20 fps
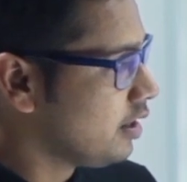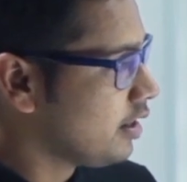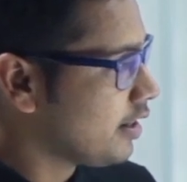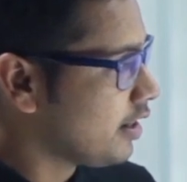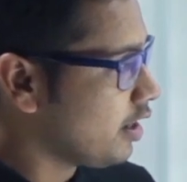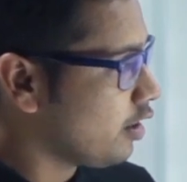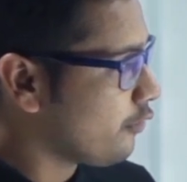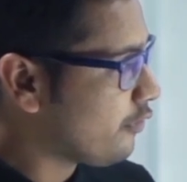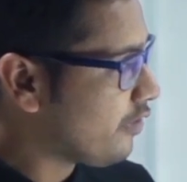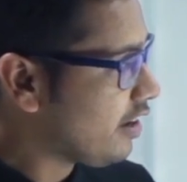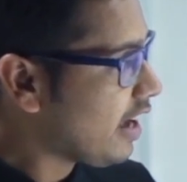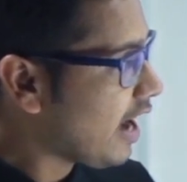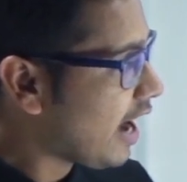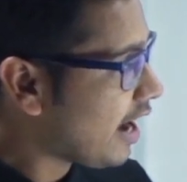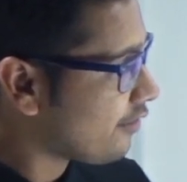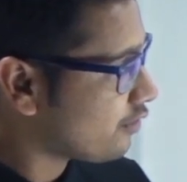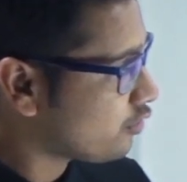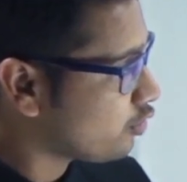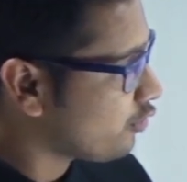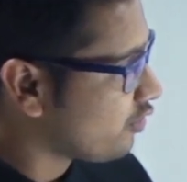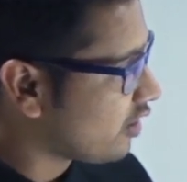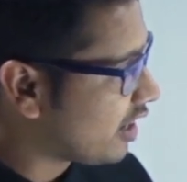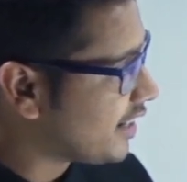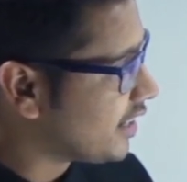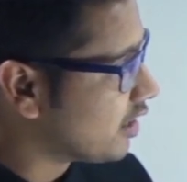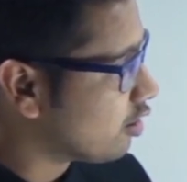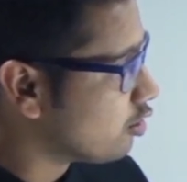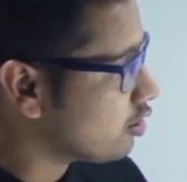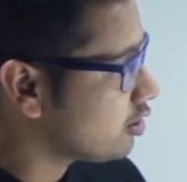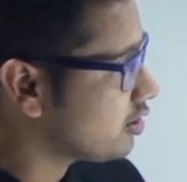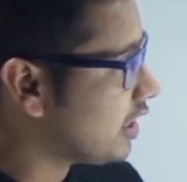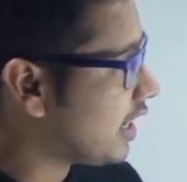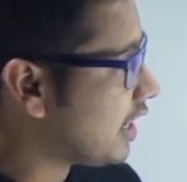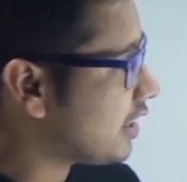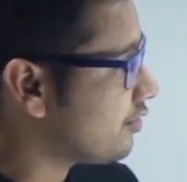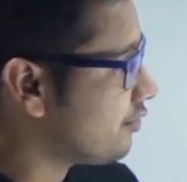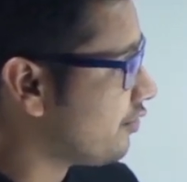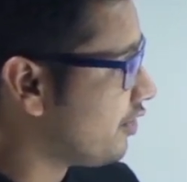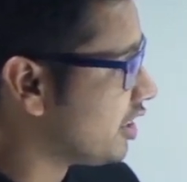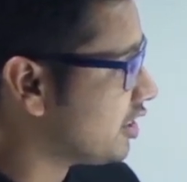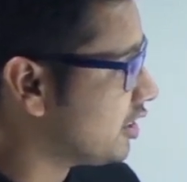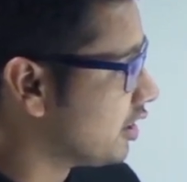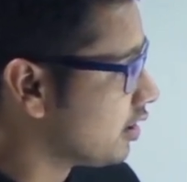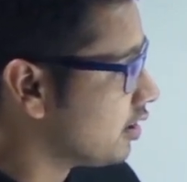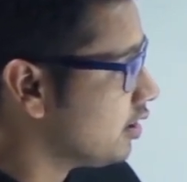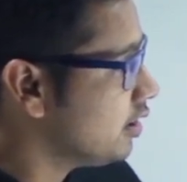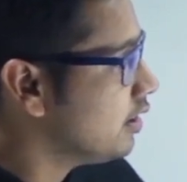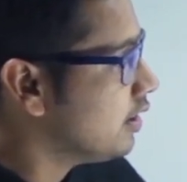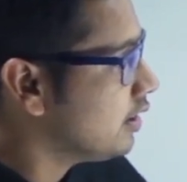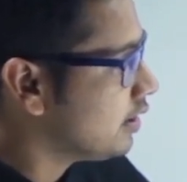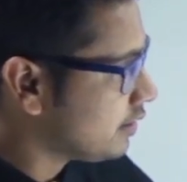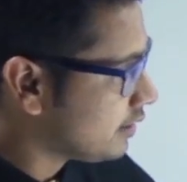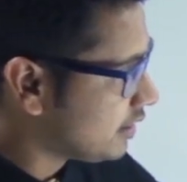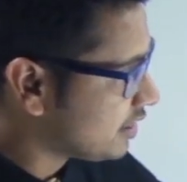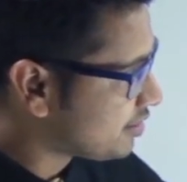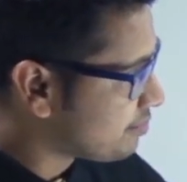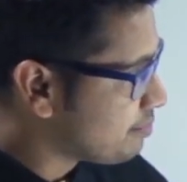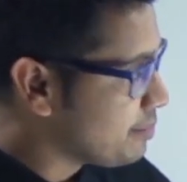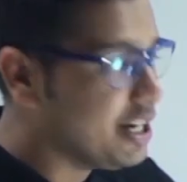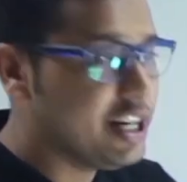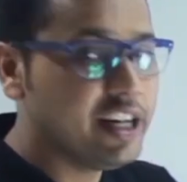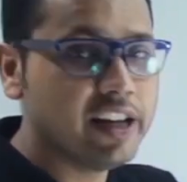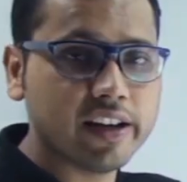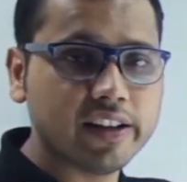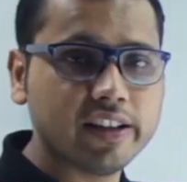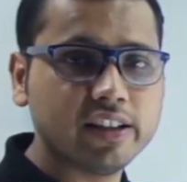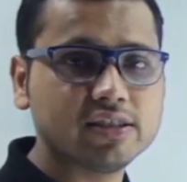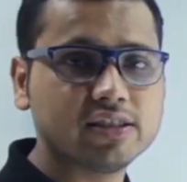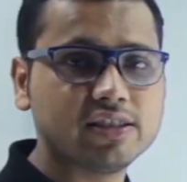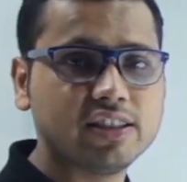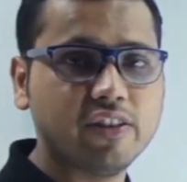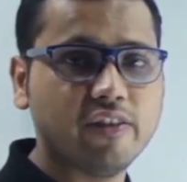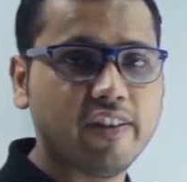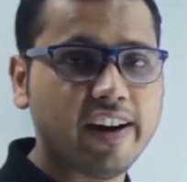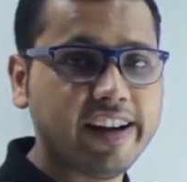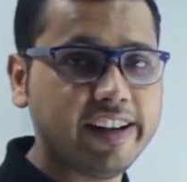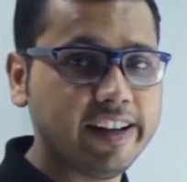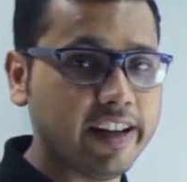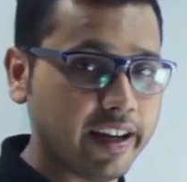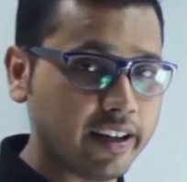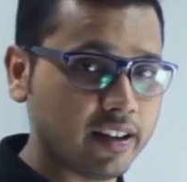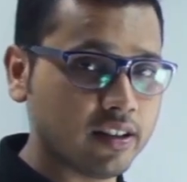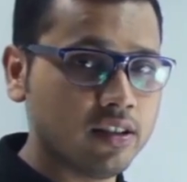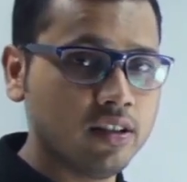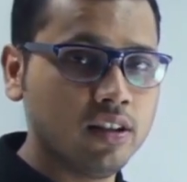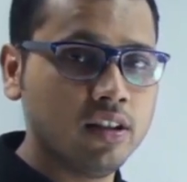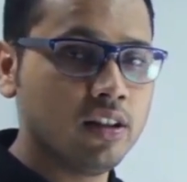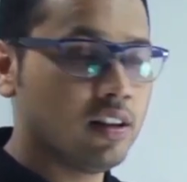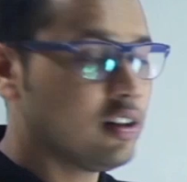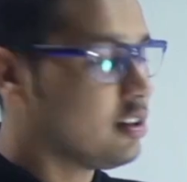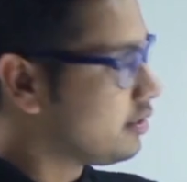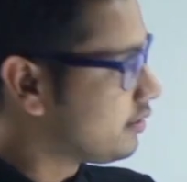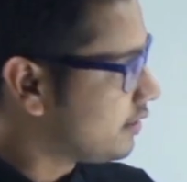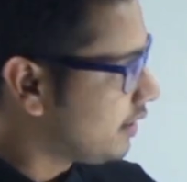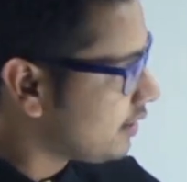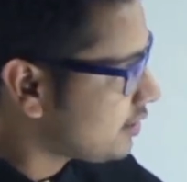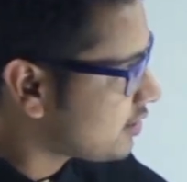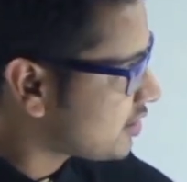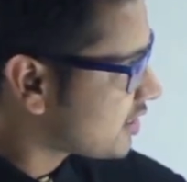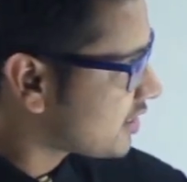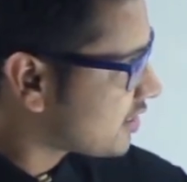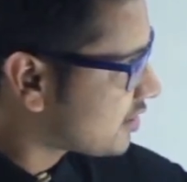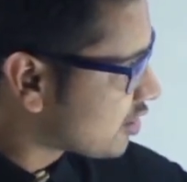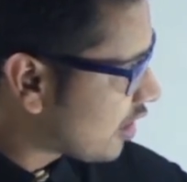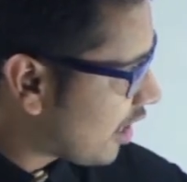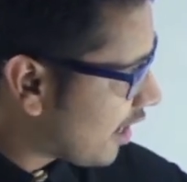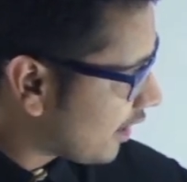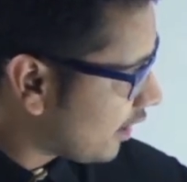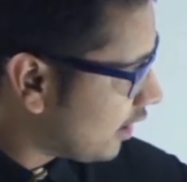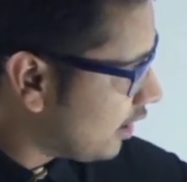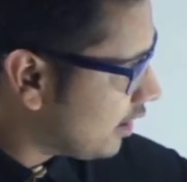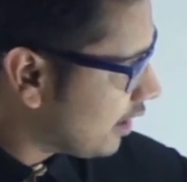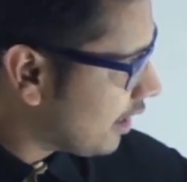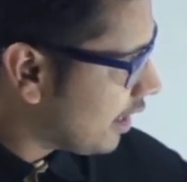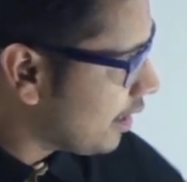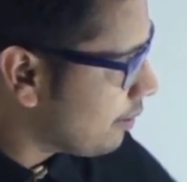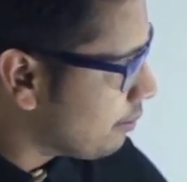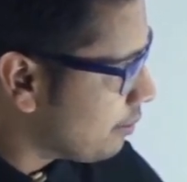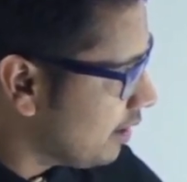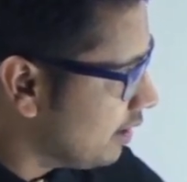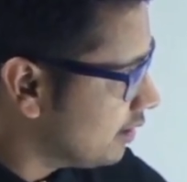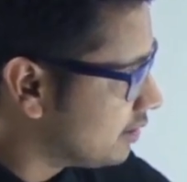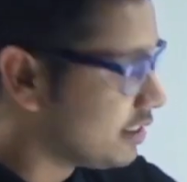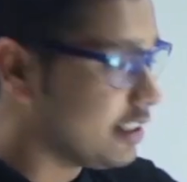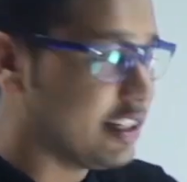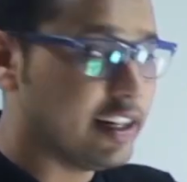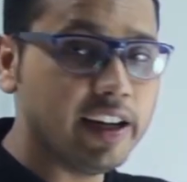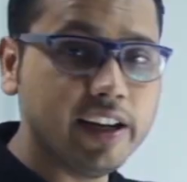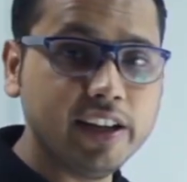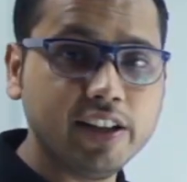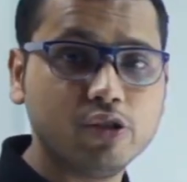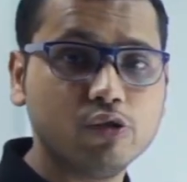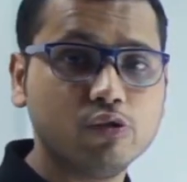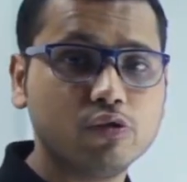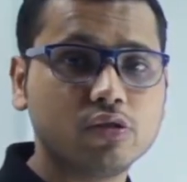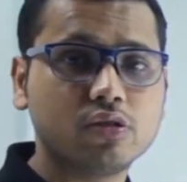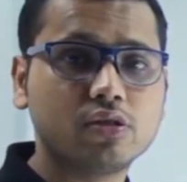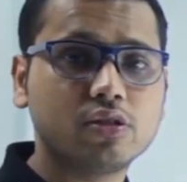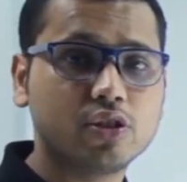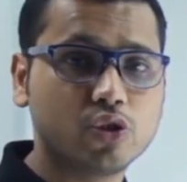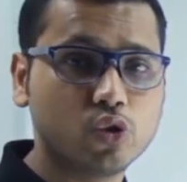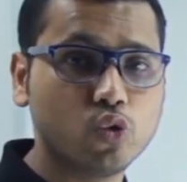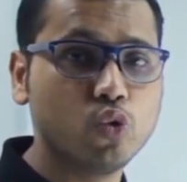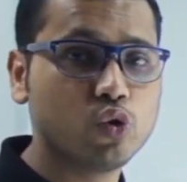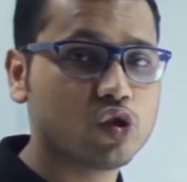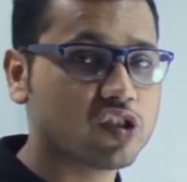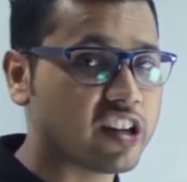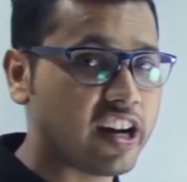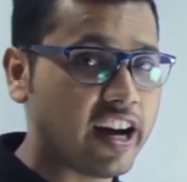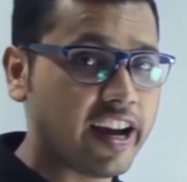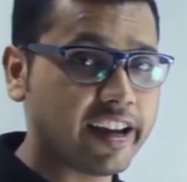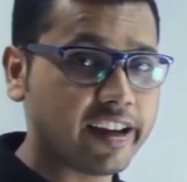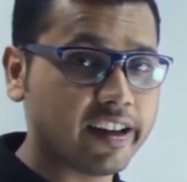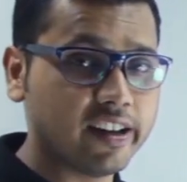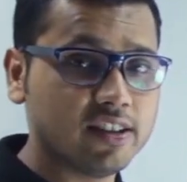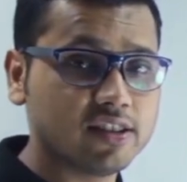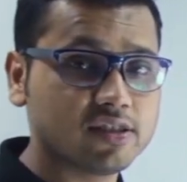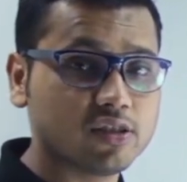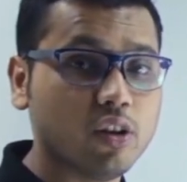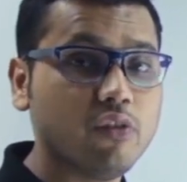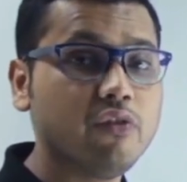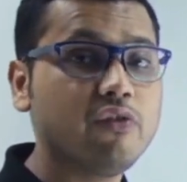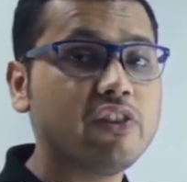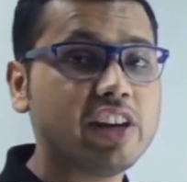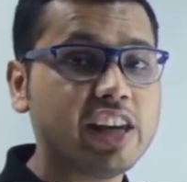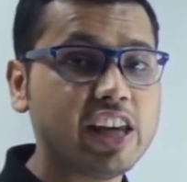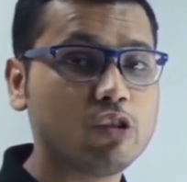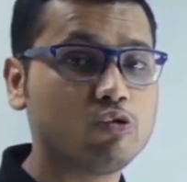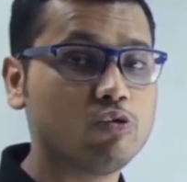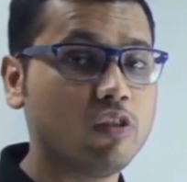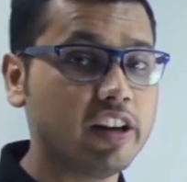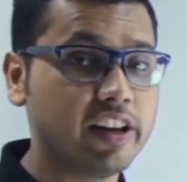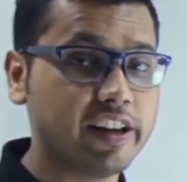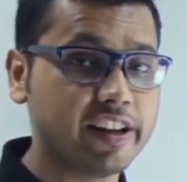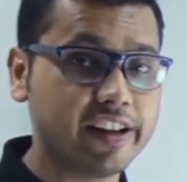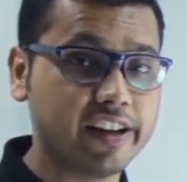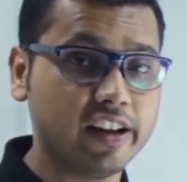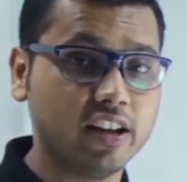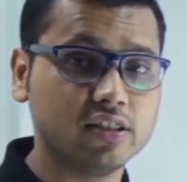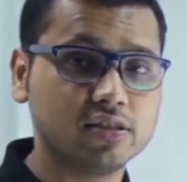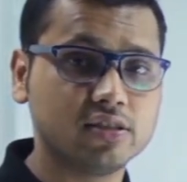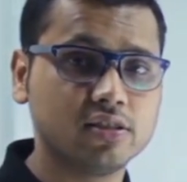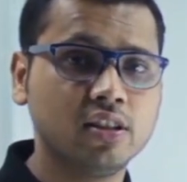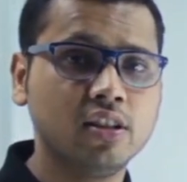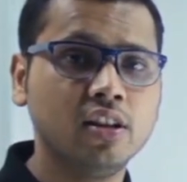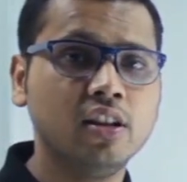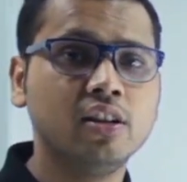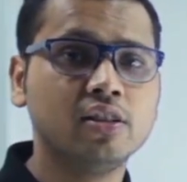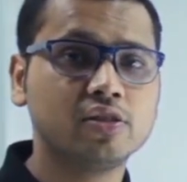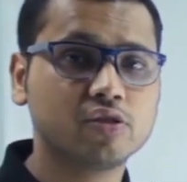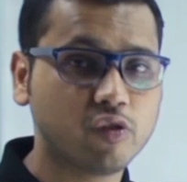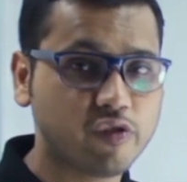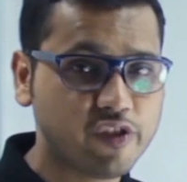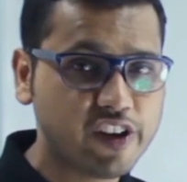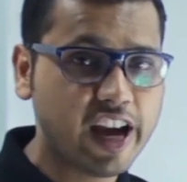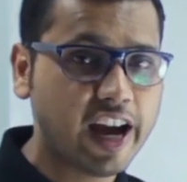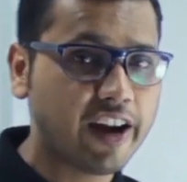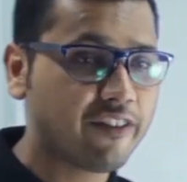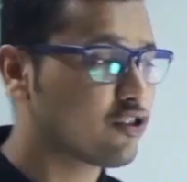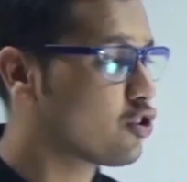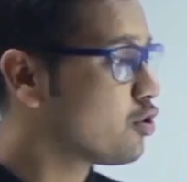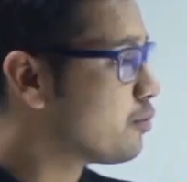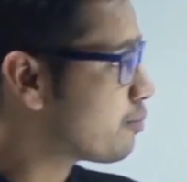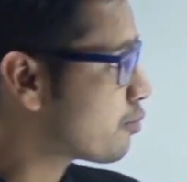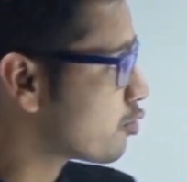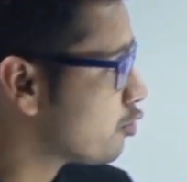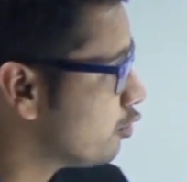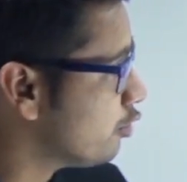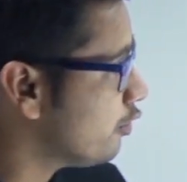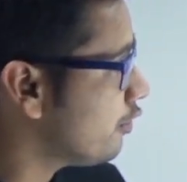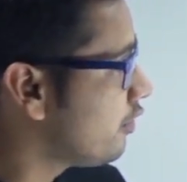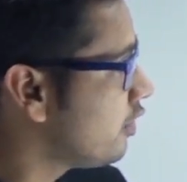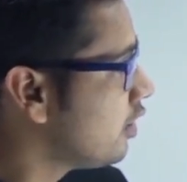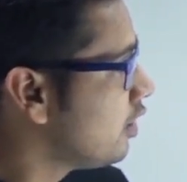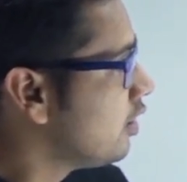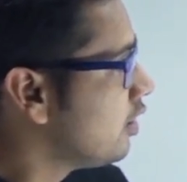Now we have to find out that whether this median is dividing this triangle ABC into two triangles of equal areas. So we have to prove